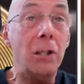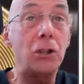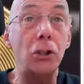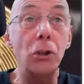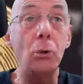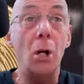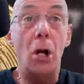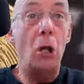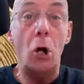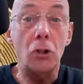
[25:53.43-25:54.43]
to
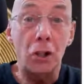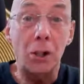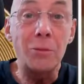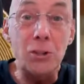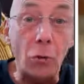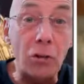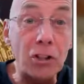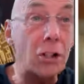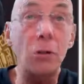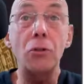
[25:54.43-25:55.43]
long-term storage
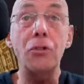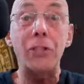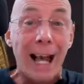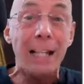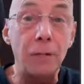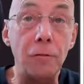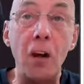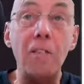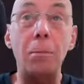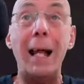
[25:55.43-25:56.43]
solutions,
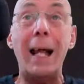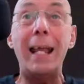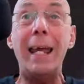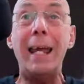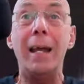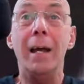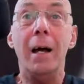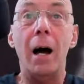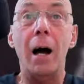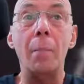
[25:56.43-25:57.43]
end-of-life planning.
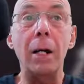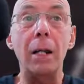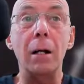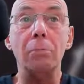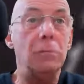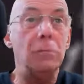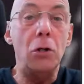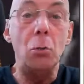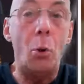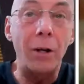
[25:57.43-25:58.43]
If
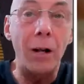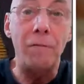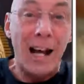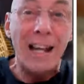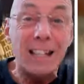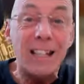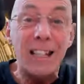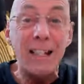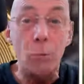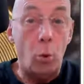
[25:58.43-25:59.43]
you want a
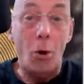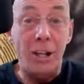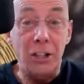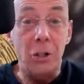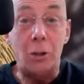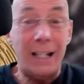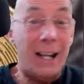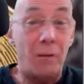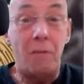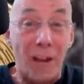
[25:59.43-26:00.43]
vanity wallet, you can
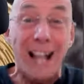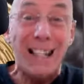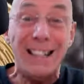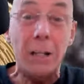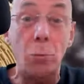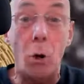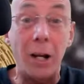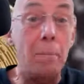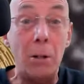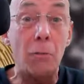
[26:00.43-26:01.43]
have a vanity
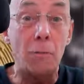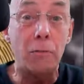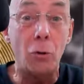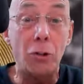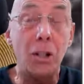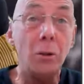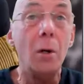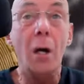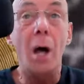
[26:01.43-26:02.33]
wallet built for you.